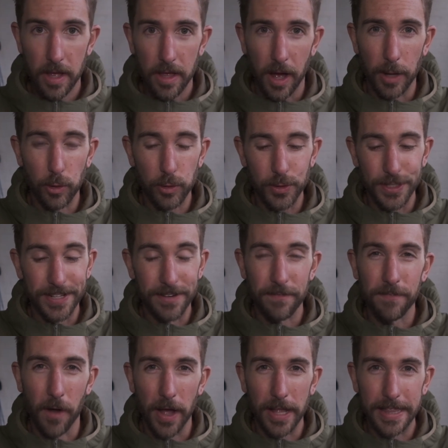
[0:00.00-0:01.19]
I also didn't
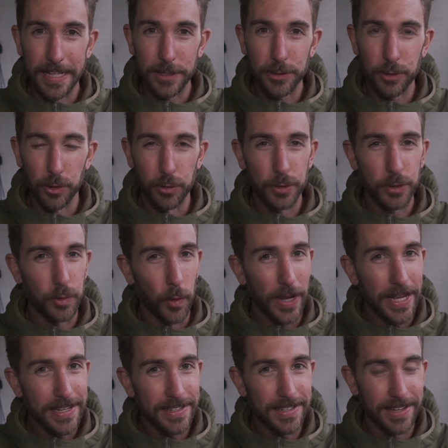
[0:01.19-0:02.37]
find this too
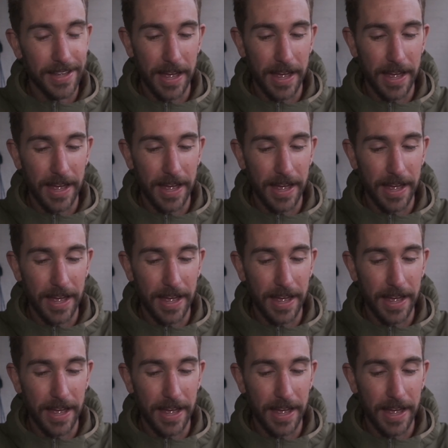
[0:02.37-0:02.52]
sweet.